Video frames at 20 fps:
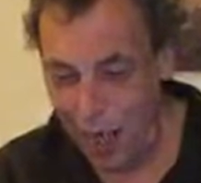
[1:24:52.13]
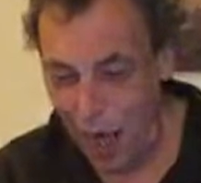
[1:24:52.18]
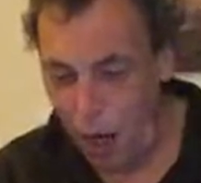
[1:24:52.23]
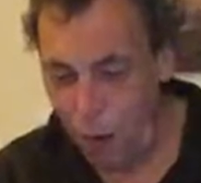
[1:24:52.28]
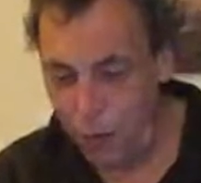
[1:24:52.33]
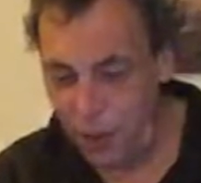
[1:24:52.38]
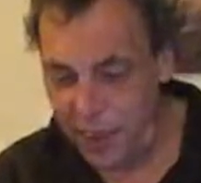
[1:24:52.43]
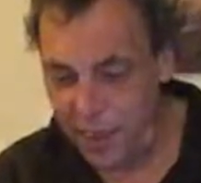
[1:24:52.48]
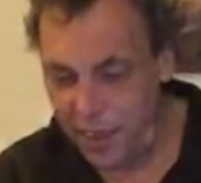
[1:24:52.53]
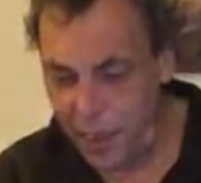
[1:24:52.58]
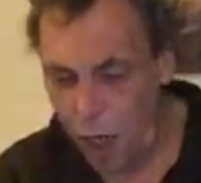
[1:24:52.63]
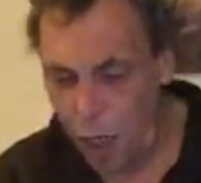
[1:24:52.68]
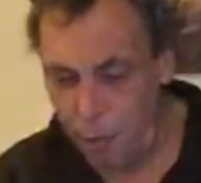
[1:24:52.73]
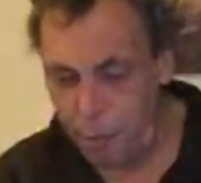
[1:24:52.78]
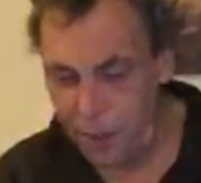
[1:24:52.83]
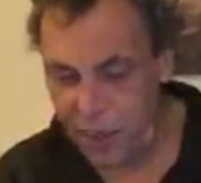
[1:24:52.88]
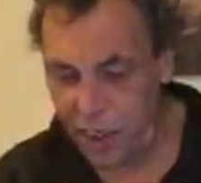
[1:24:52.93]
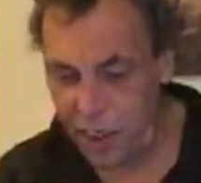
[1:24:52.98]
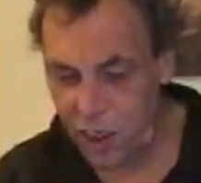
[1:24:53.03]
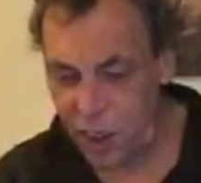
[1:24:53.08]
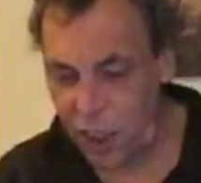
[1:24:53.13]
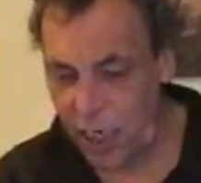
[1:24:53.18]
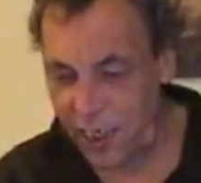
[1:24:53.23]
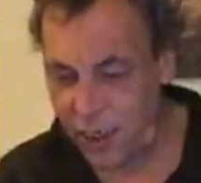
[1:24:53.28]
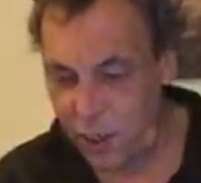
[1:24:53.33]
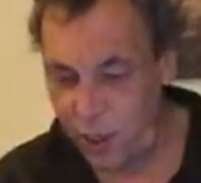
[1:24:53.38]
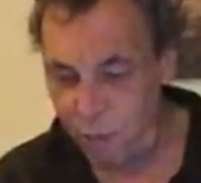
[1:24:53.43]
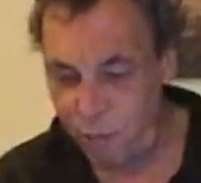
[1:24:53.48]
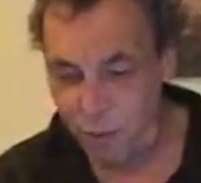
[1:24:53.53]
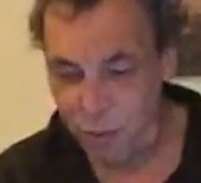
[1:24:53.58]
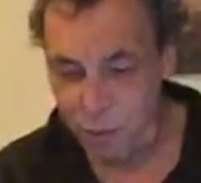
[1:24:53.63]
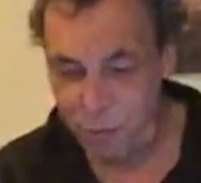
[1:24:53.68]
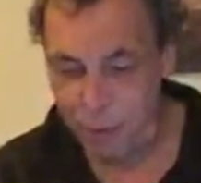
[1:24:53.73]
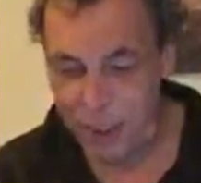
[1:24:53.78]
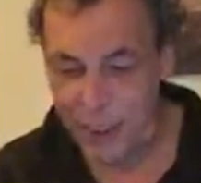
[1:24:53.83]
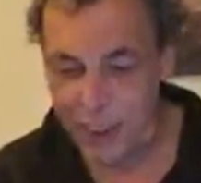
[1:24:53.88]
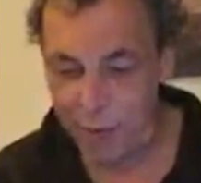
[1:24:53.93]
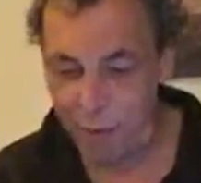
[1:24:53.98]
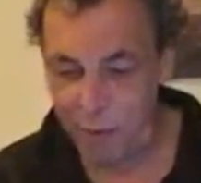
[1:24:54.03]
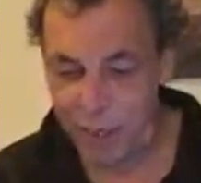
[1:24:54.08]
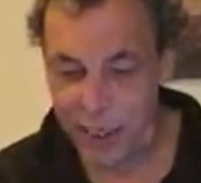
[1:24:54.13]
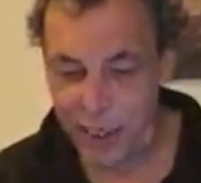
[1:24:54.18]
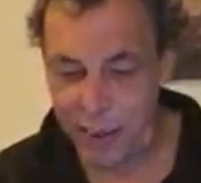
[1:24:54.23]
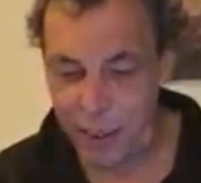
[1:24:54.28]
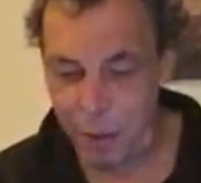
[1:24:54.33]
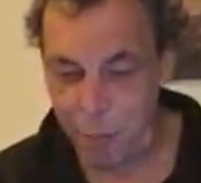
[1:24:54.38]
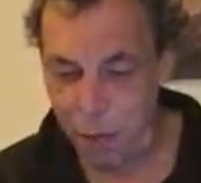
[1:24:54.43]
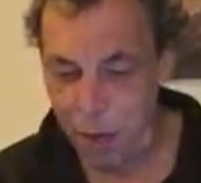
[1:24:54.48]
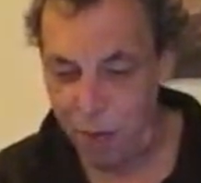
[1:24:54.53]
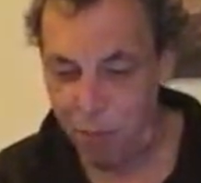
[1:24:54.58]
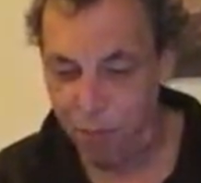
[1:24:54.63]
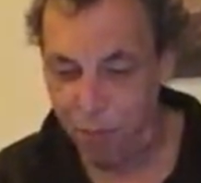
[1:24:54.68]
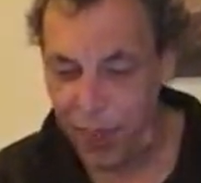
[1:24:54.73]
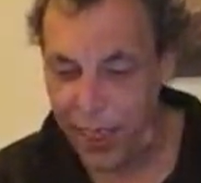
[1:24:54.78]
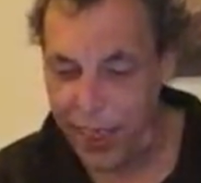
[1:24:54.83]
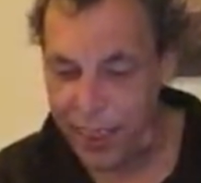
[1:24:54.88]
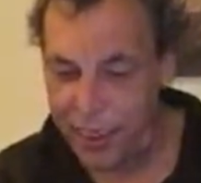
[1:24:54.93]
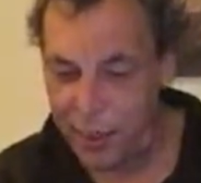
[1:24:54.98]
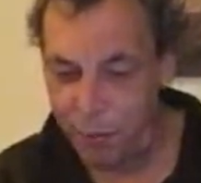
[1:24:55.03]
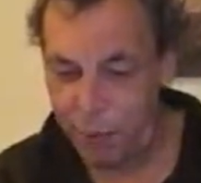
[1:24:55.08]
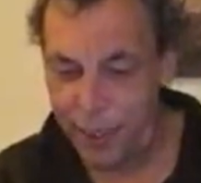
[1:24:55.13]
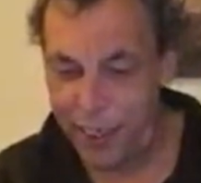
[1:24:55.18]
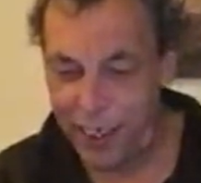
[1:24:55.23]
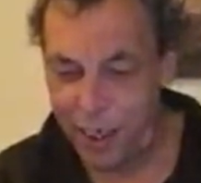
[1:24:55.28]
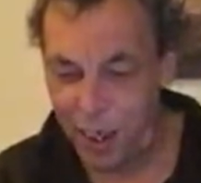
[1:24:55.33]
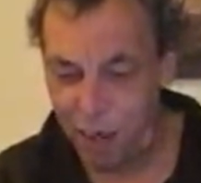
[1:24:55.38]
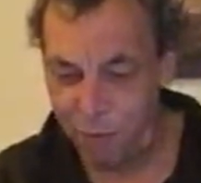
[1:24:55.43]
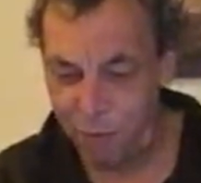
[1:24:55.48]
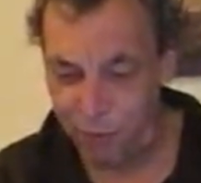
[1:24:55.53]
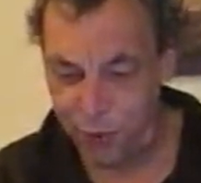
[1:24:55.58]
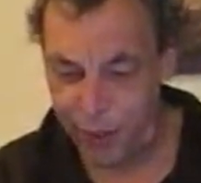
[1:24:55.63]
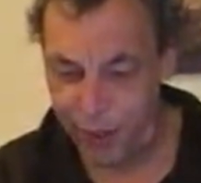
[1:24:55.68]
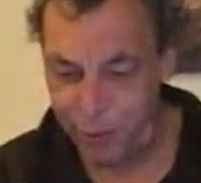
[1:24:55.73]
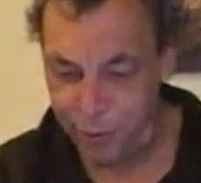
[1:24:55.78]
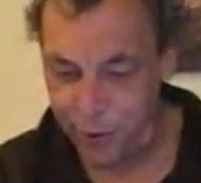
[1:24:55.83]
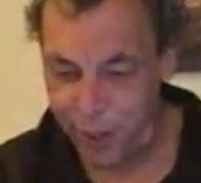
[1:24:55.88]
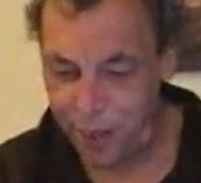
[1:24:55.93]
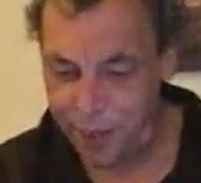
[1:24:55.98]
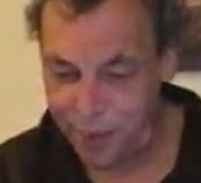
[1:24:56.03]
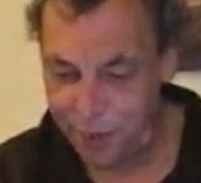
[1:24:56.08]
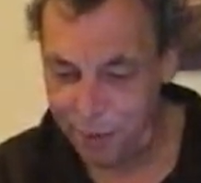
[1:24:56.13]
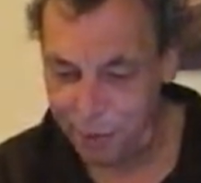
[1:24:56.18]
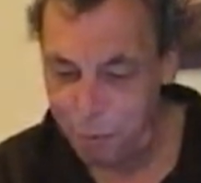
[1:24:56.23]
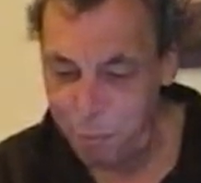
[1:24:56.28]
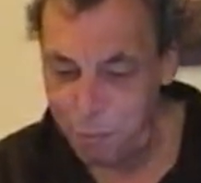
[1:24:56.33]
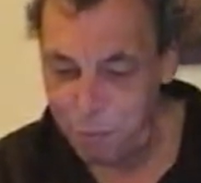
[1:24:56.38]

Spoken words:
Oh, and Simon's suggestion for the missing vehicle on my fleet is a recovery truck.